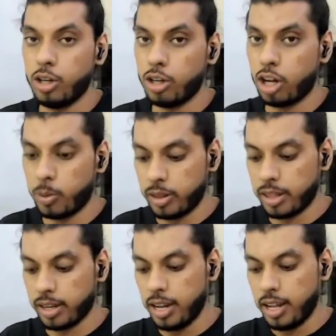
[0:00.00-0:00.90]
you talk about
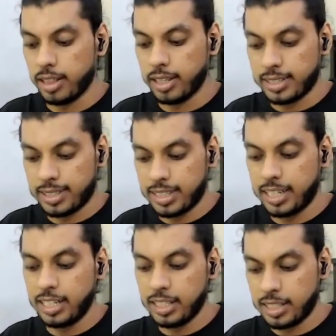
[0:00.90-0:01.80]
that. The
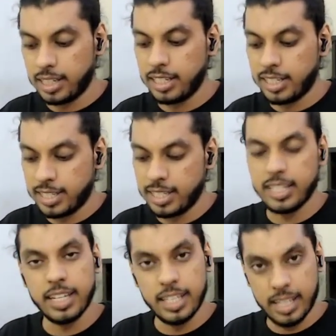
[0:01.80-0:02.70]

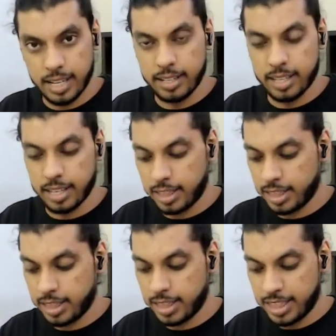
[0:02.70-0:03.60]
3-3-C, the
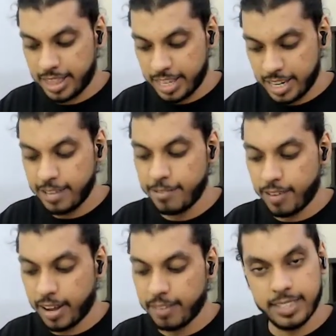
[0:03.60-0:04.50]

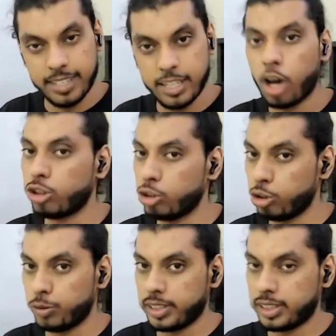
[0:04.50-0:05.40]
3-5-C also
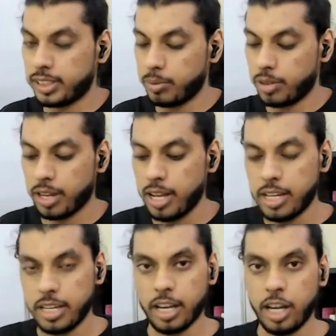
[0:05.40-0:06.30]
goes with the same thing.
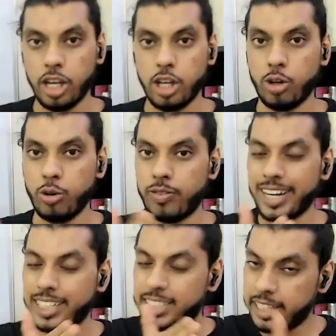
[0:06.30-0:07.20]
Like you do it for
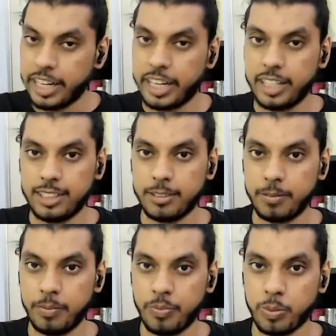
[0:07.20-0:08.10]
next 3 days,
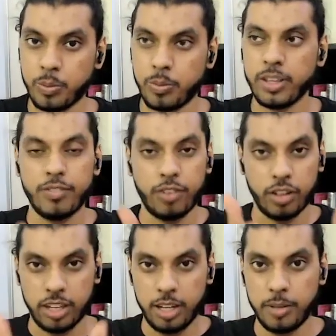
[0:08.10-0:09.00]
for
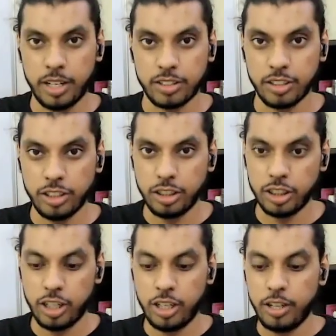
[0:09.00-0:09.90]
3 minutes each,
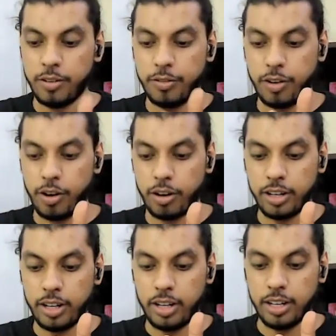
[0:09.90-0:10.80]
for